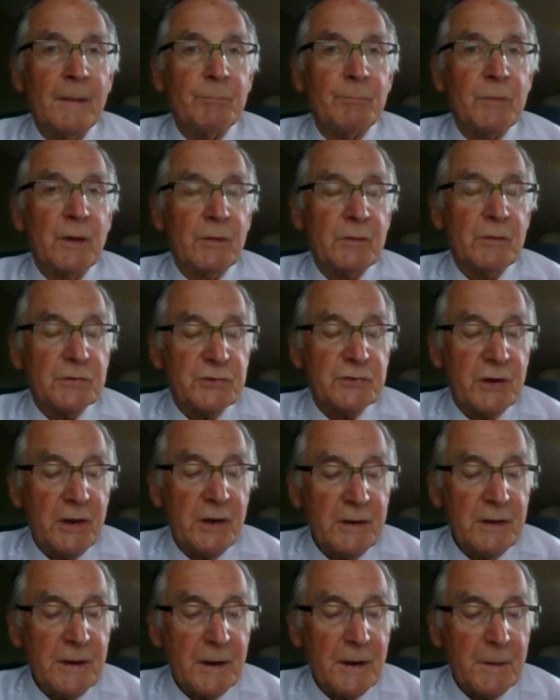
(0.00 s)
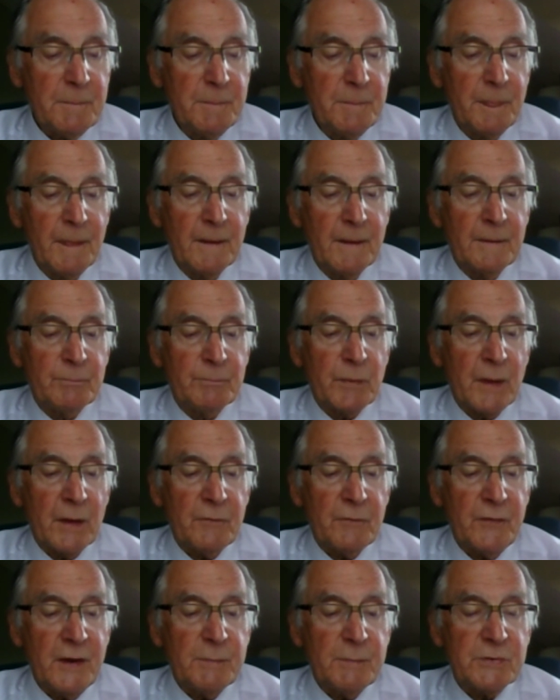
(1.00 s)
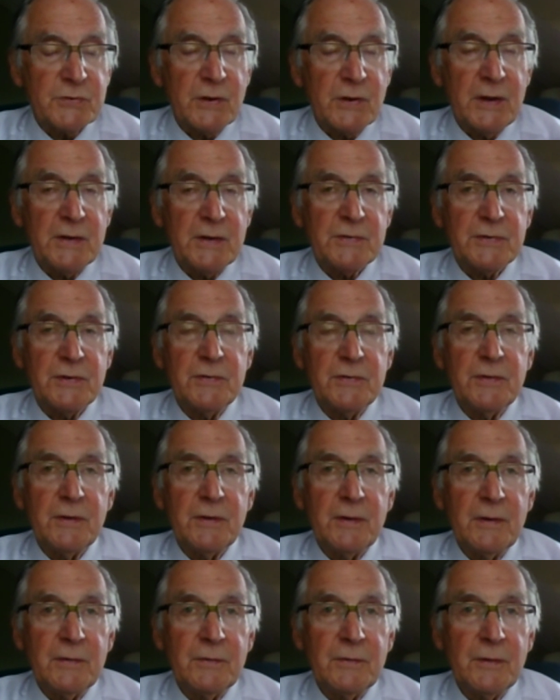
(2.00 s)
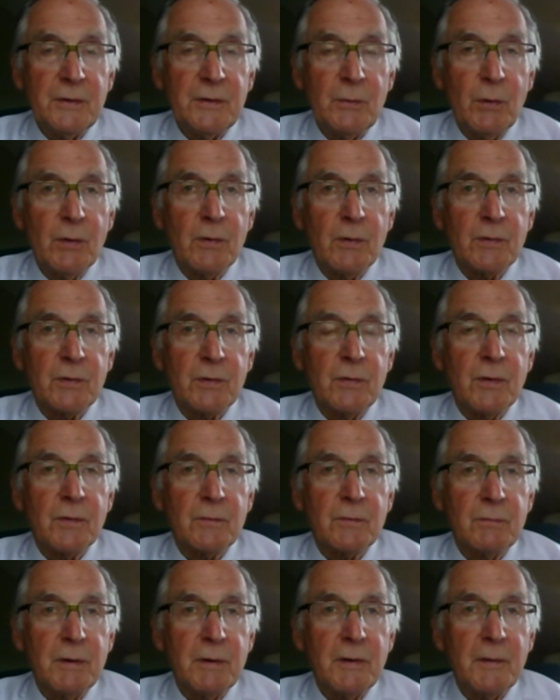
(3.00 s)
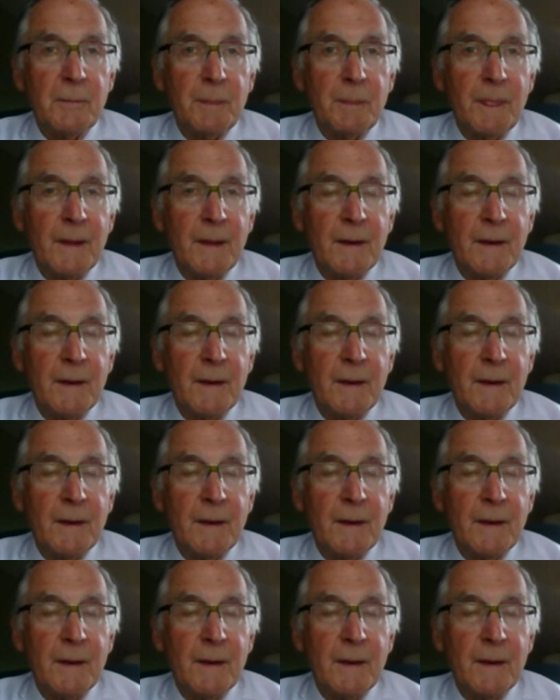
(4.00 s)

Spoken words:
There's a famous case in the World Court where